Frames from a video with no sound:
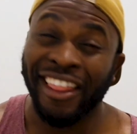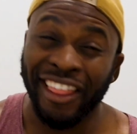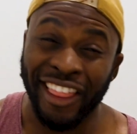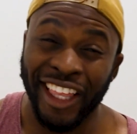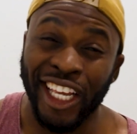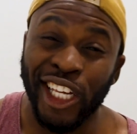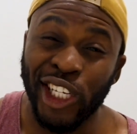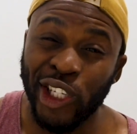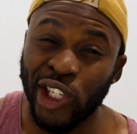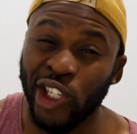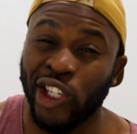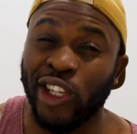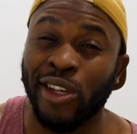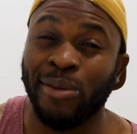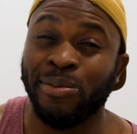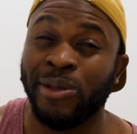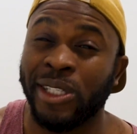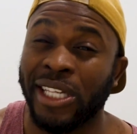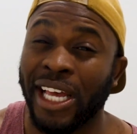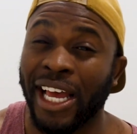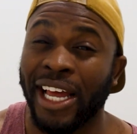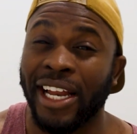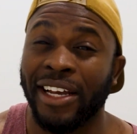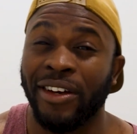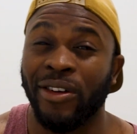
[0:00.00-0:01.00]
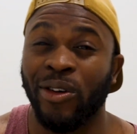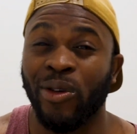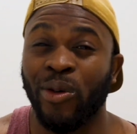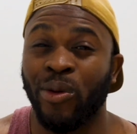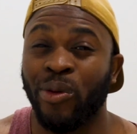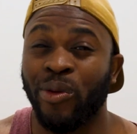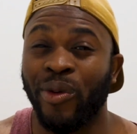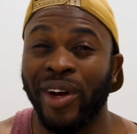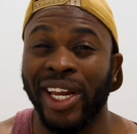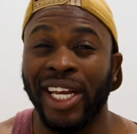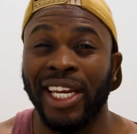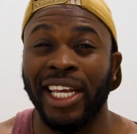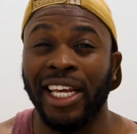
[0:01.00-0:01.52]
These ships had
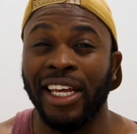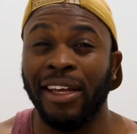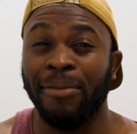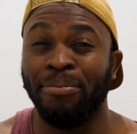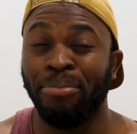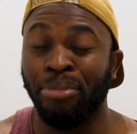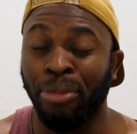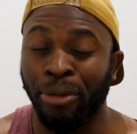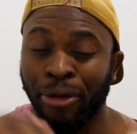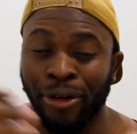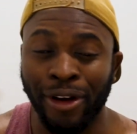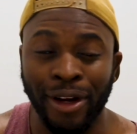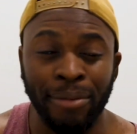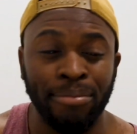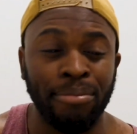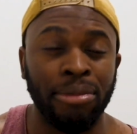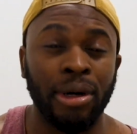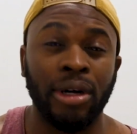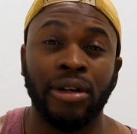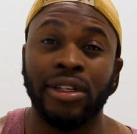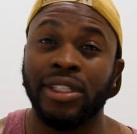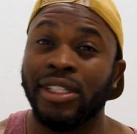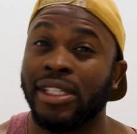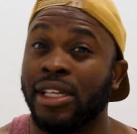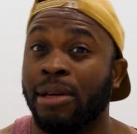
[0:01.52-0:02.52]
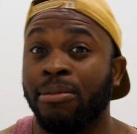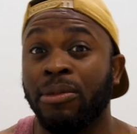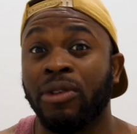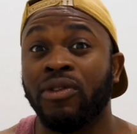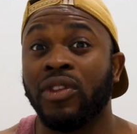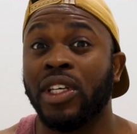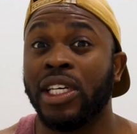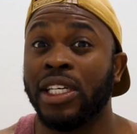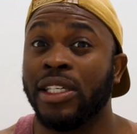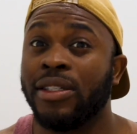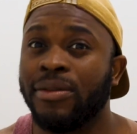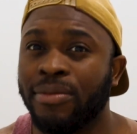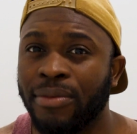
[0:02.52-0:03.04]
already pre-booked some
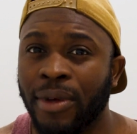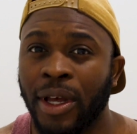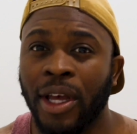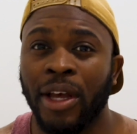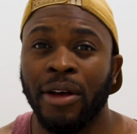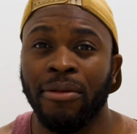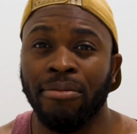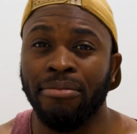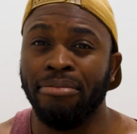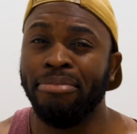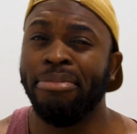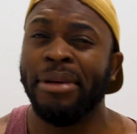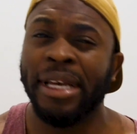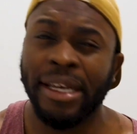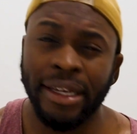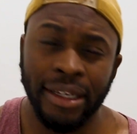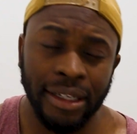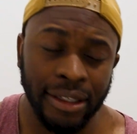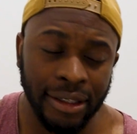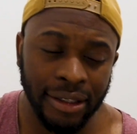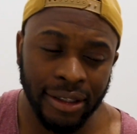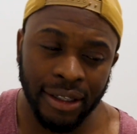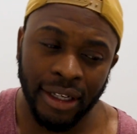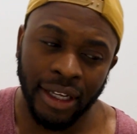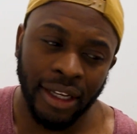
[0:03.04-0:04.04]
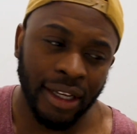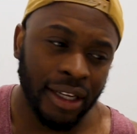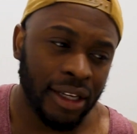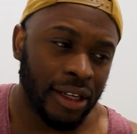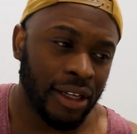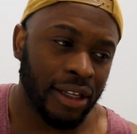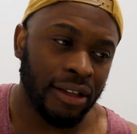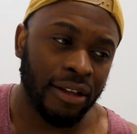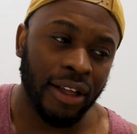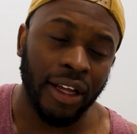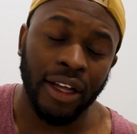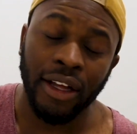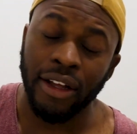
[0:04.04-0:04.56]
of these big
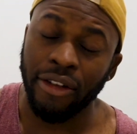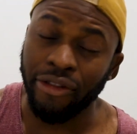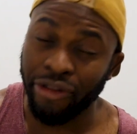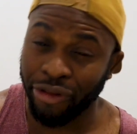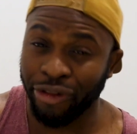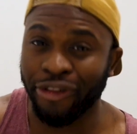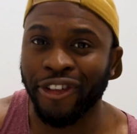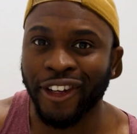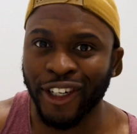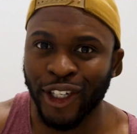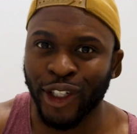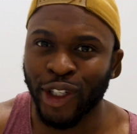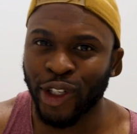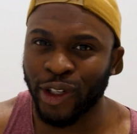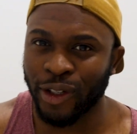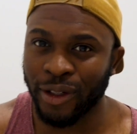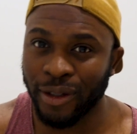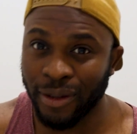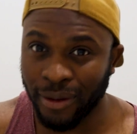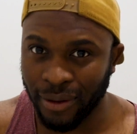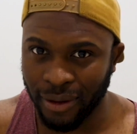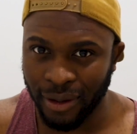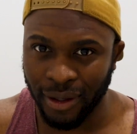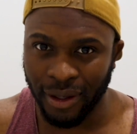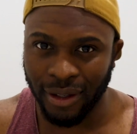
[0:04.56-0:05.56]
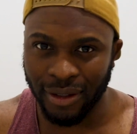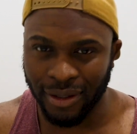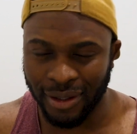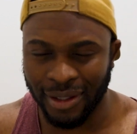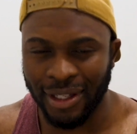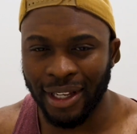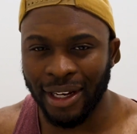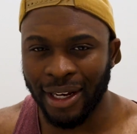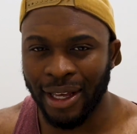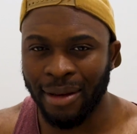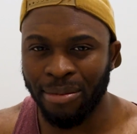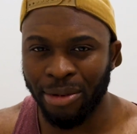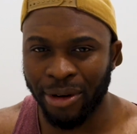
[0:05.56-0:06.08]
Finnish
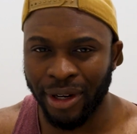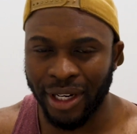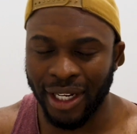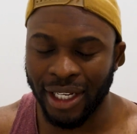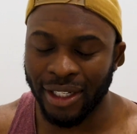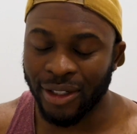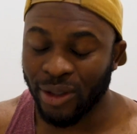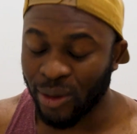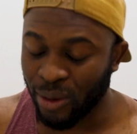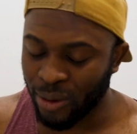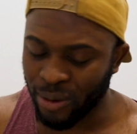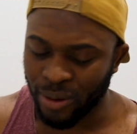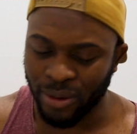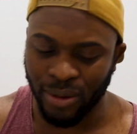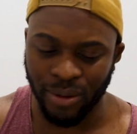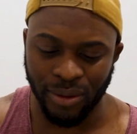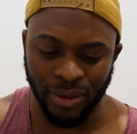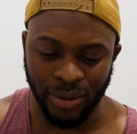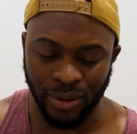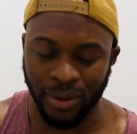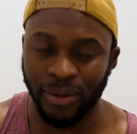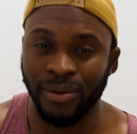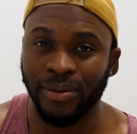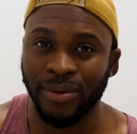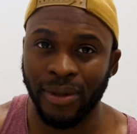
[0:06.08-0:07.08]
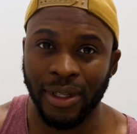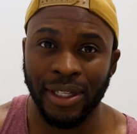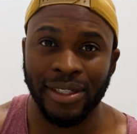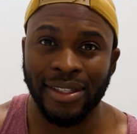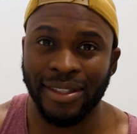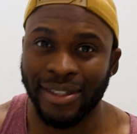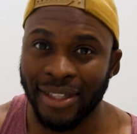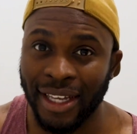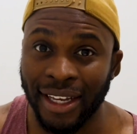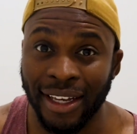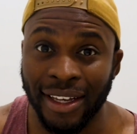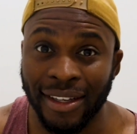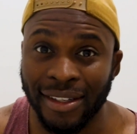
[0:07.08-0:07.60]
celebrities or
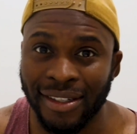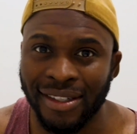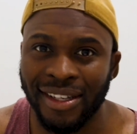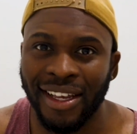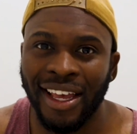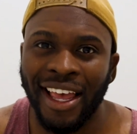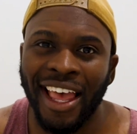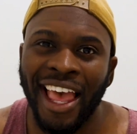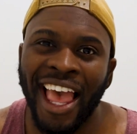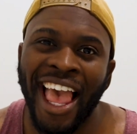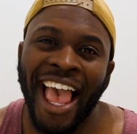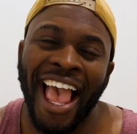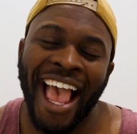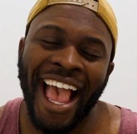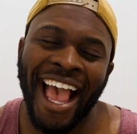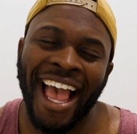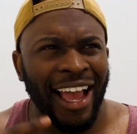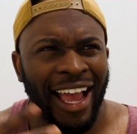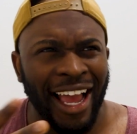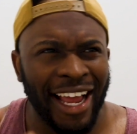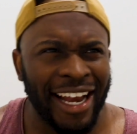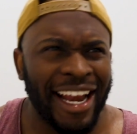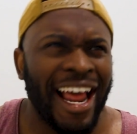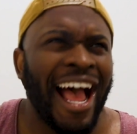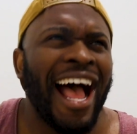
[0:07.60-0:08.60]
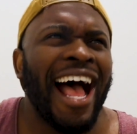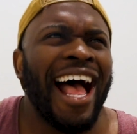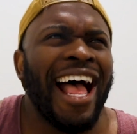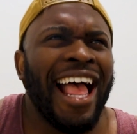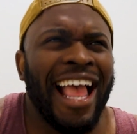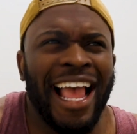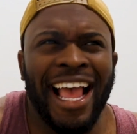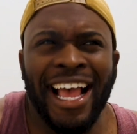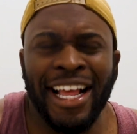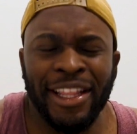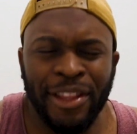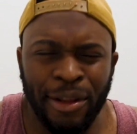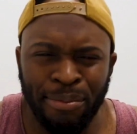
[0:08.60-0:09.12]
singers, and I
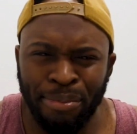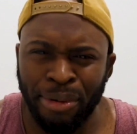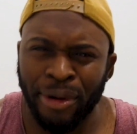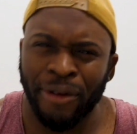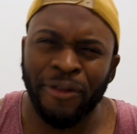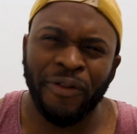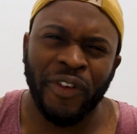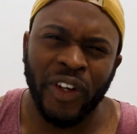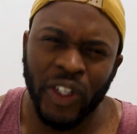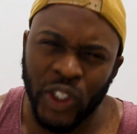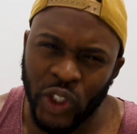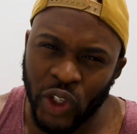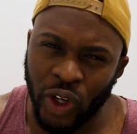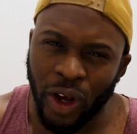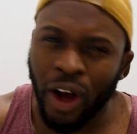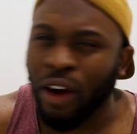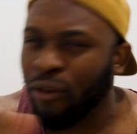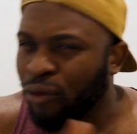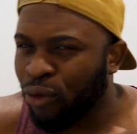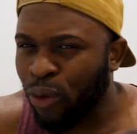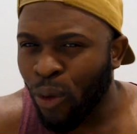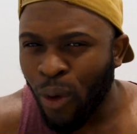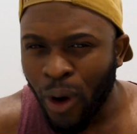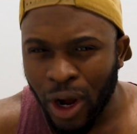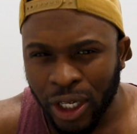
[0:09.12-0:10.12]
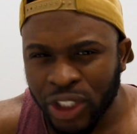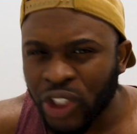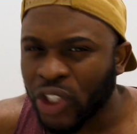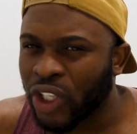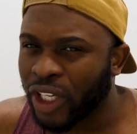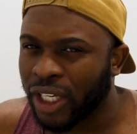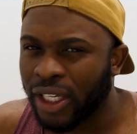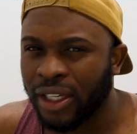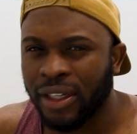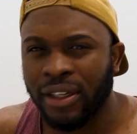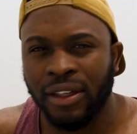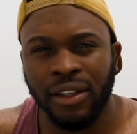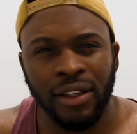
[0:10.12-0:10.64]
had the privilege of
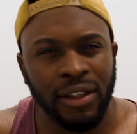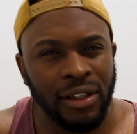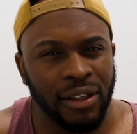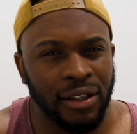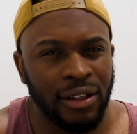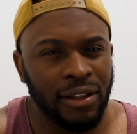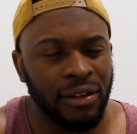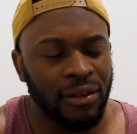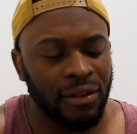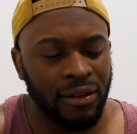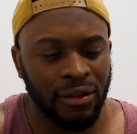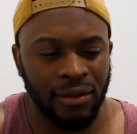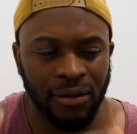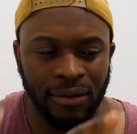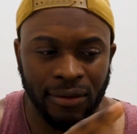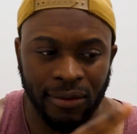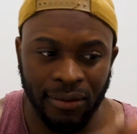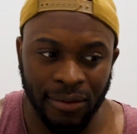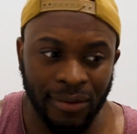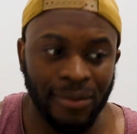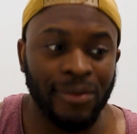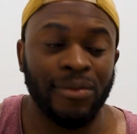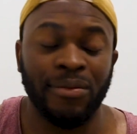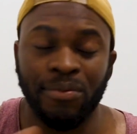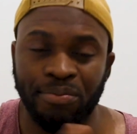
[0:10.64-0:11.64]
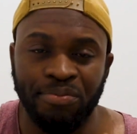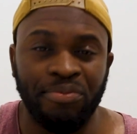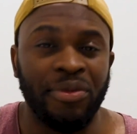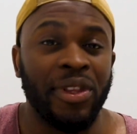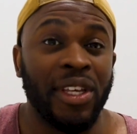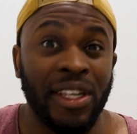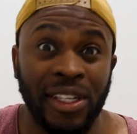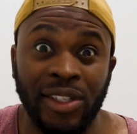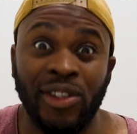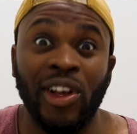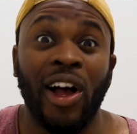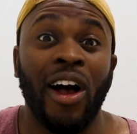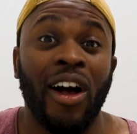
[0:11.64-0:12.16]
watching
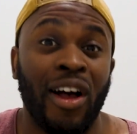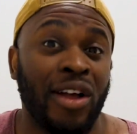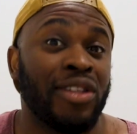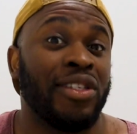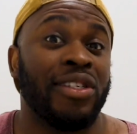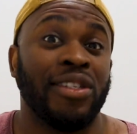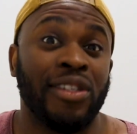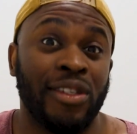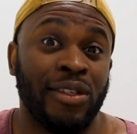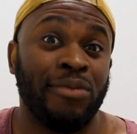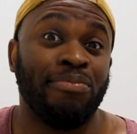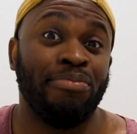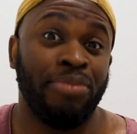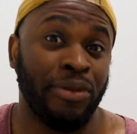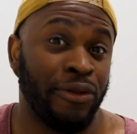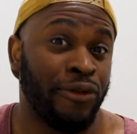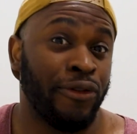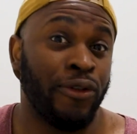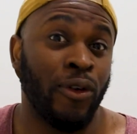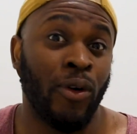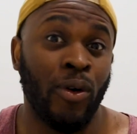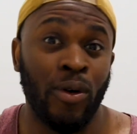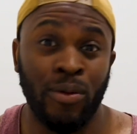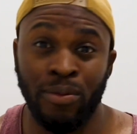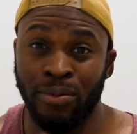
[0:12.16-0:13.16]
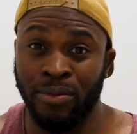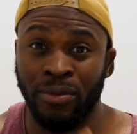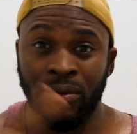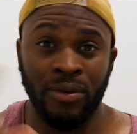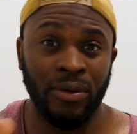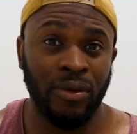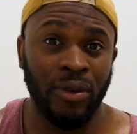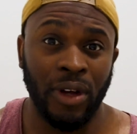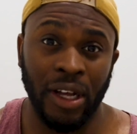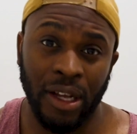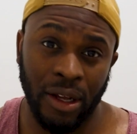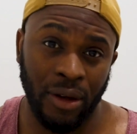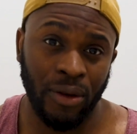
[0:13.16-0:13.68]
these artists
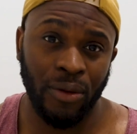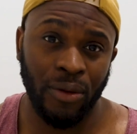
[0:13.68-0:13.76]
perform